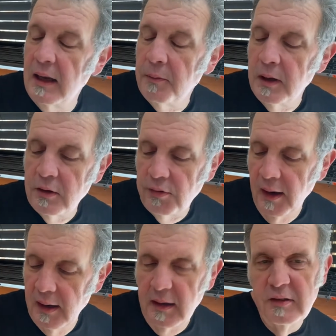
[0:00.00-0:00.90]
I want to try
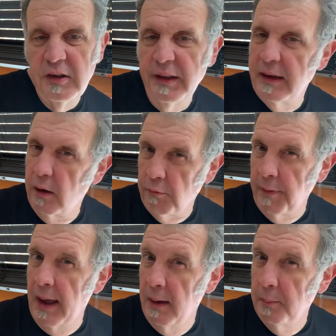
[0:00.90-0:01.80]
it because you
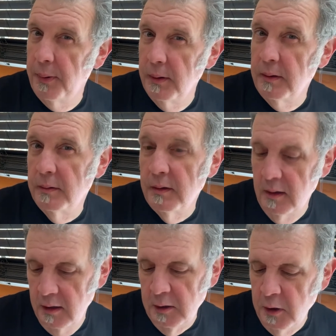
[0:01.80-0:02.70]
wrap,
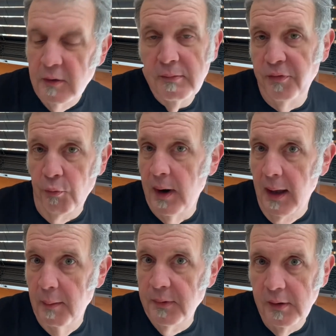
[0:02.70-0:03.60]
you use them for
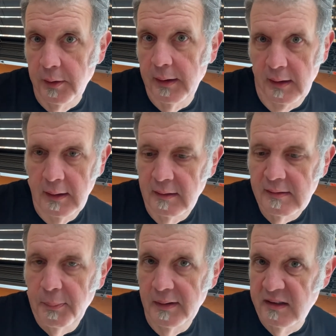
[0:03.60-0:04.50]
wrap. So like a nice
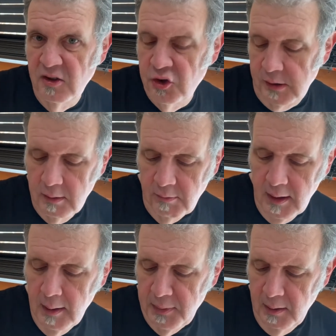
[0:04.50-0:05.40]
spicy chicken
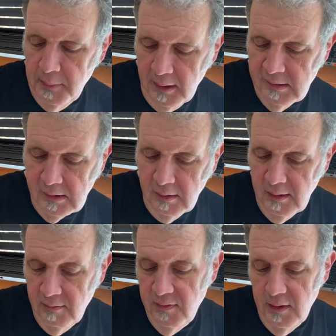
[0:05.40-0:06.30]
wrap and a basil
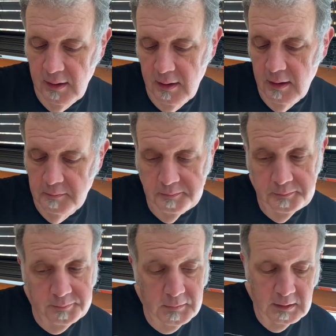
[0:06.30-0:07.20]
leaf.
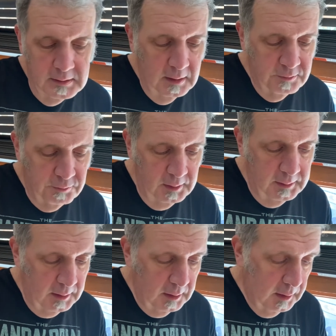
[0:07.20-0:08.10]
Sounds
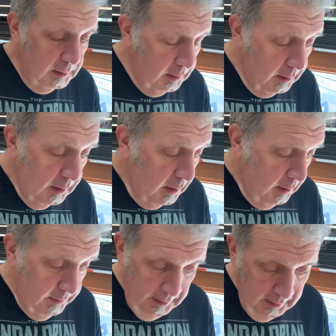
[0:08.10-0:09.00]
really good.
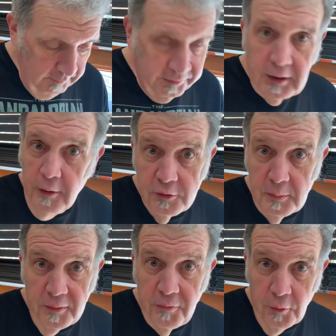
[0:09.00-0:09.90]
Then I've told you
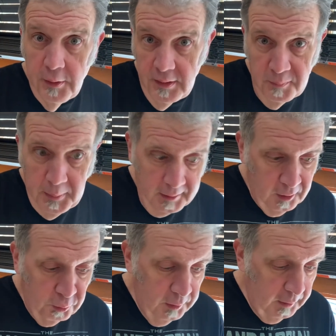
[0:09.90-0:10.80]
before that Baker
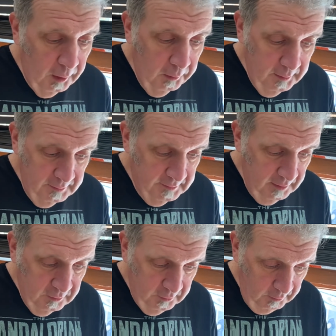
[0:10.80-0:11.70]
Creek always
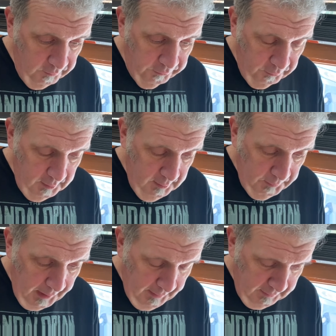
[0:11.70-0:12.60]
sends you a free
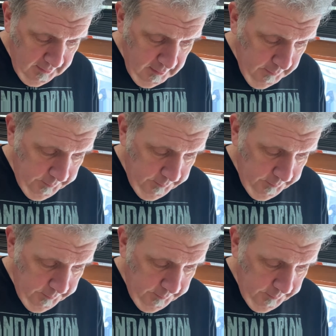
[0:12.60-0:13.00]
packet